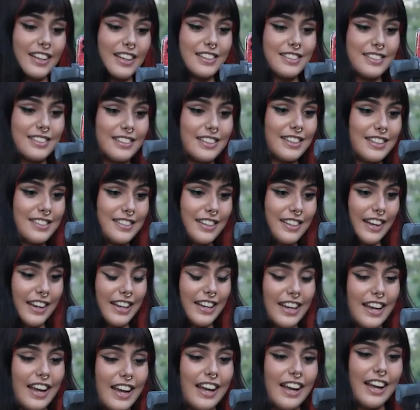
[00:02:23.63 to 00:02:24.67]
really
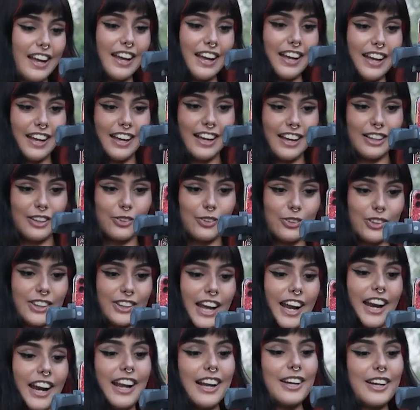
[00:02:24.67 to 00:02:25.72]
creative
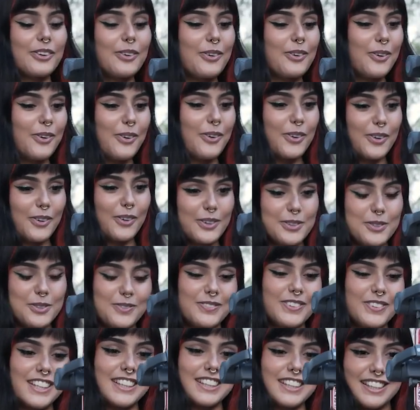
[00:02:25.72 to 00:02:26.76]
everyday people,
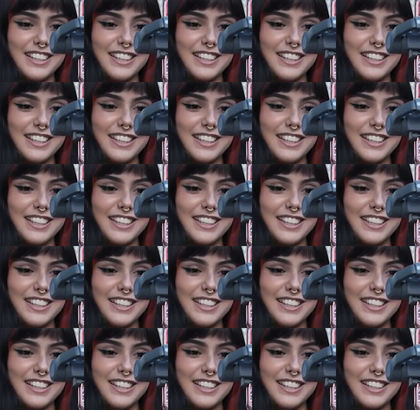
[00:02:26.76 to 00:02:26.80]
and